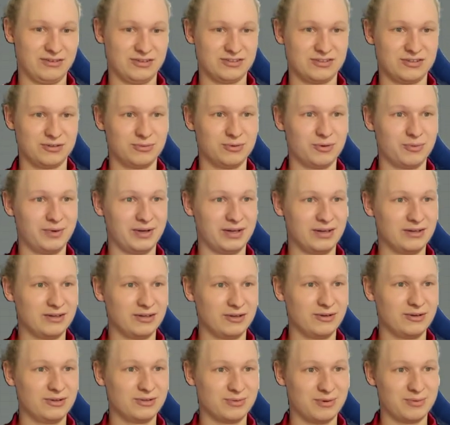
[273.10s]
so what we can do
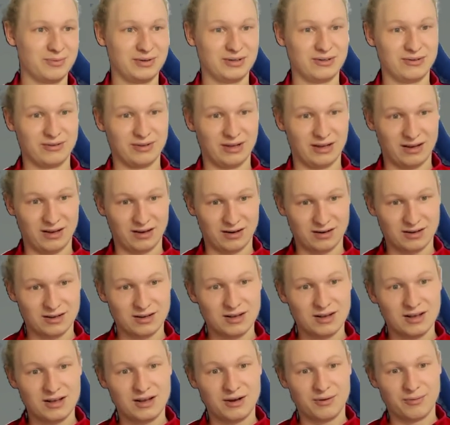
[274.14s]
is when we do that,
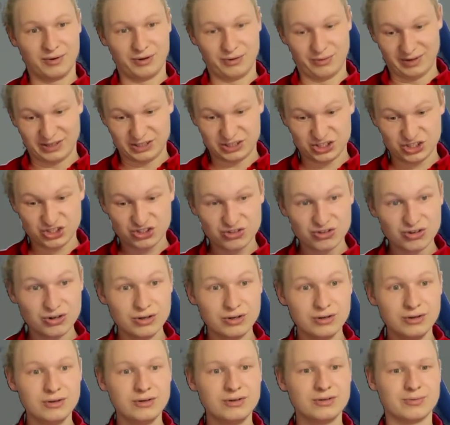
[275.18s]
we do
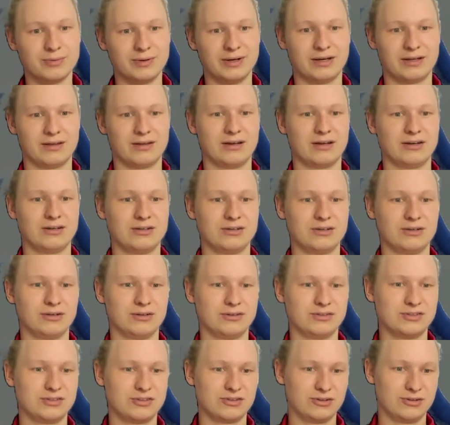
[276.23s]
extrude, we can then do
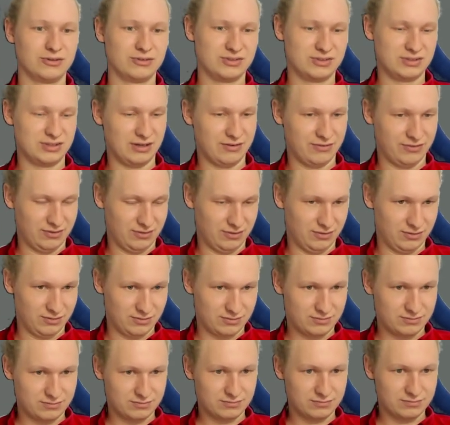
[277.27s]
0.7,
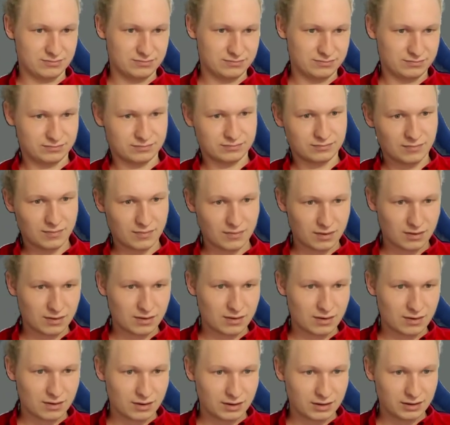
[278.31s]

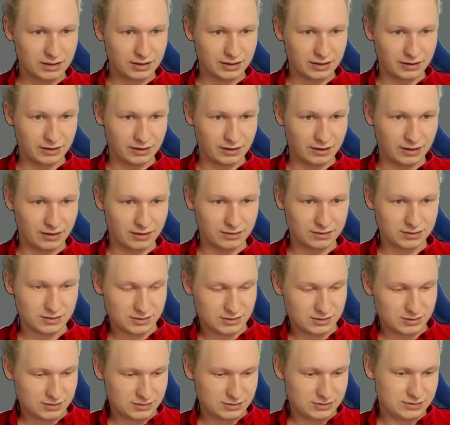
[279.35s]
click in there,
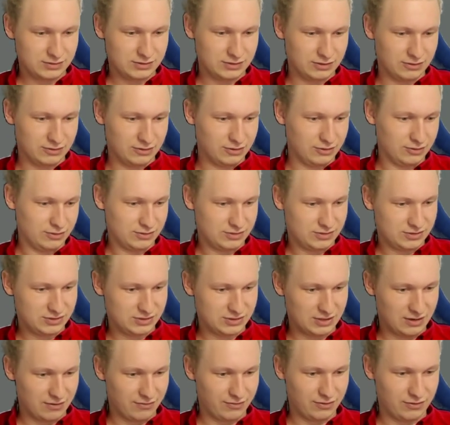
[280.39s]

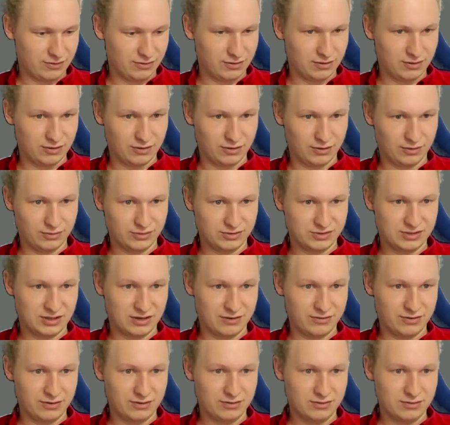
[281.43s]

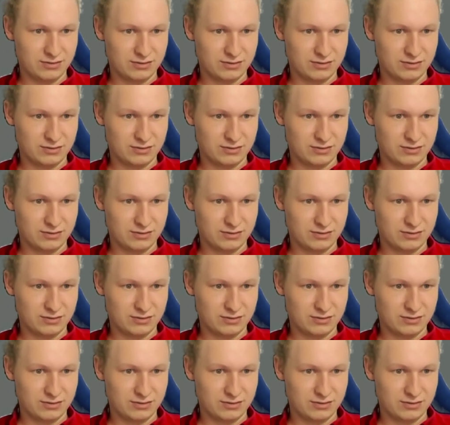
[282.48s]
0.707.